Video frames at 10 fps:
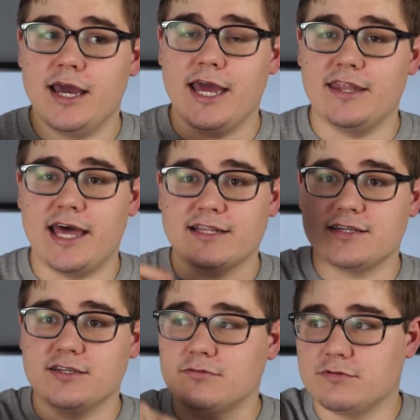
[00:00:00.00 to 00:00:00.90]
and that's
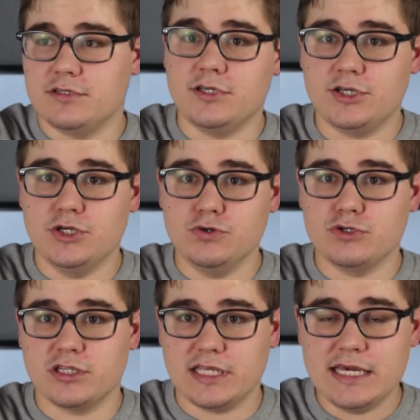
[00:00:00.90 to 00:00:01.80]
a
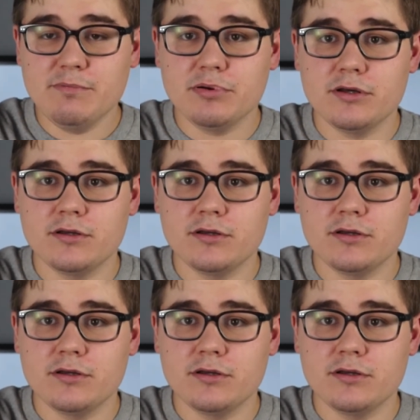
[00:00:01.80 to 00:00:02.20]
huge leap,